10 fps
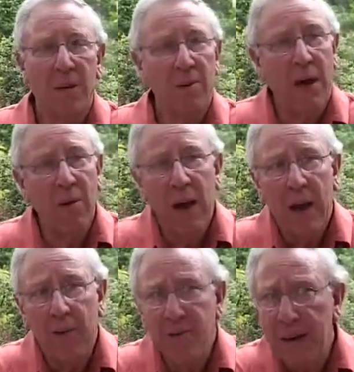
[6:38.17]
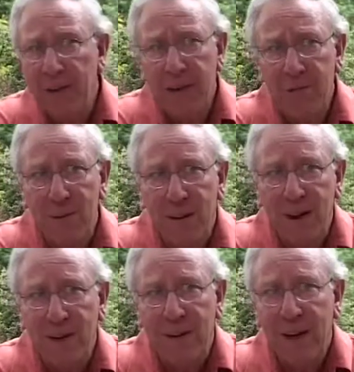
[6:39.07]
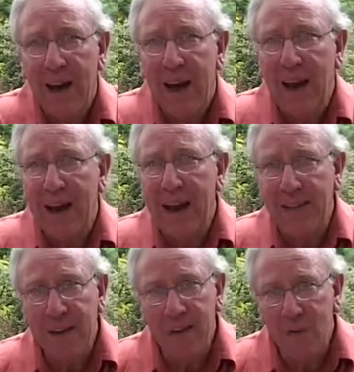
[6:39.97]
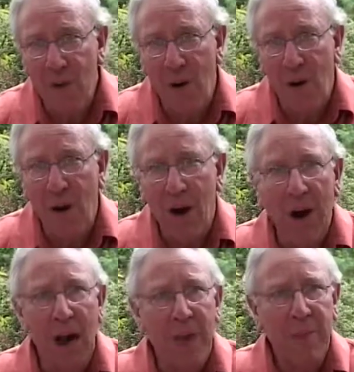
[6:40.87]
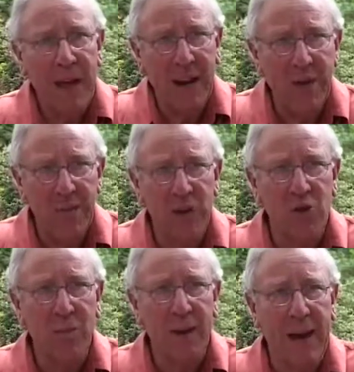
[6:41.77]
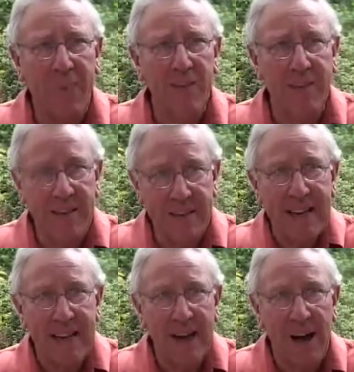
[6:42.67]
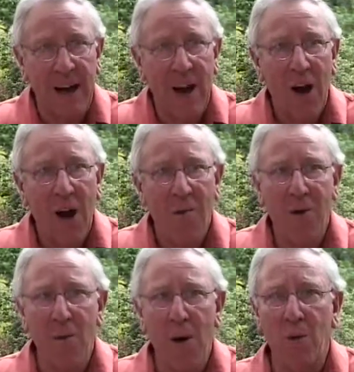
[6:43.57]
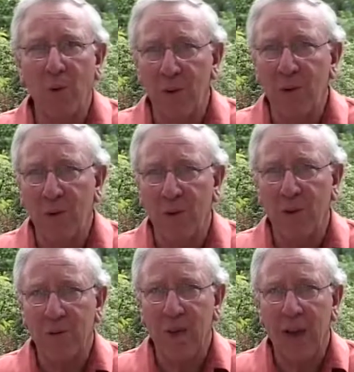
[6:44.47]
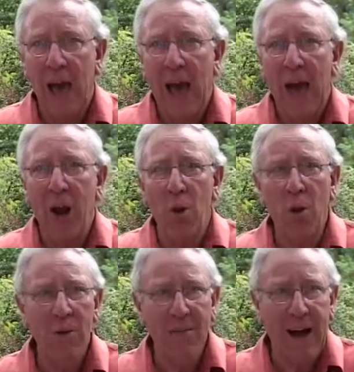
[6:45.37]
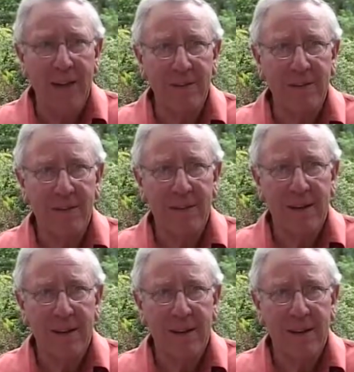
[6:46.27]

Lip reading: So if nothing is right and nothing is wrong, the individual becomes the centre of the moral universe. And all of us